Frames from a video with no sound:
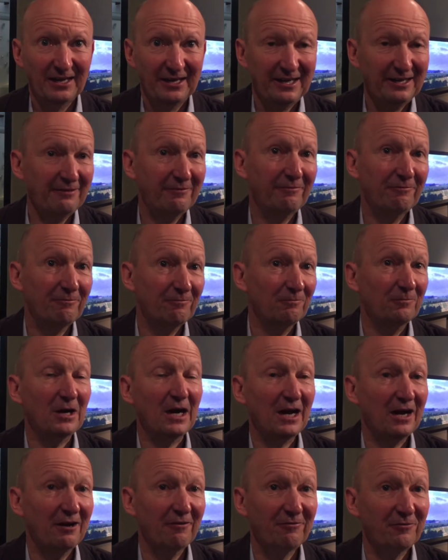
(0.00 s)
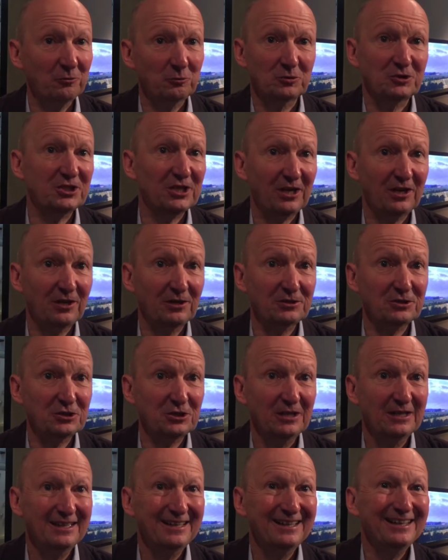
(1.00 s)
in full
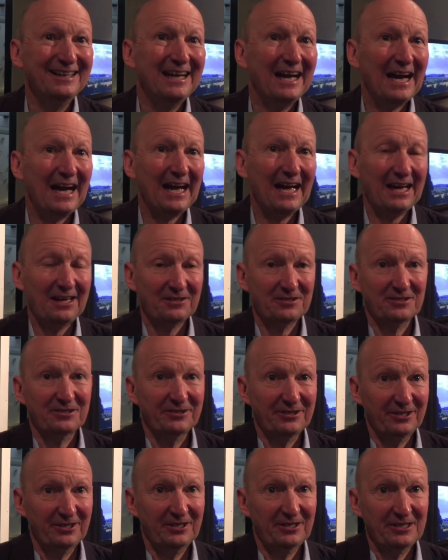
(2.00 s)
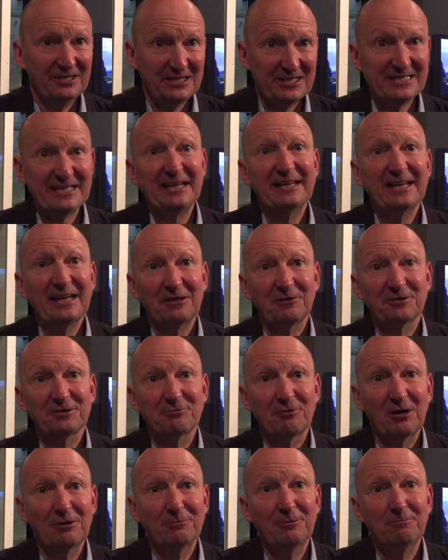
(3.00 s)
charge. At the
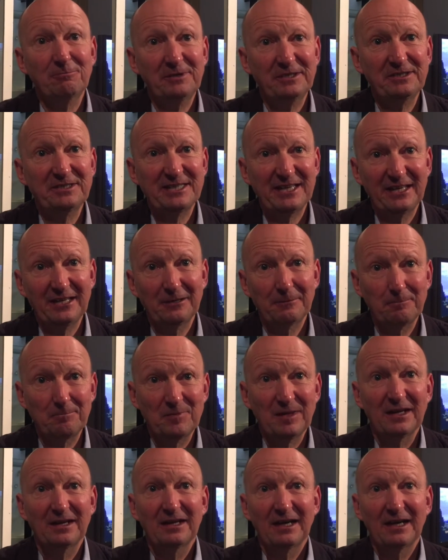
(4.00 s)
Senhouse Roman Museum,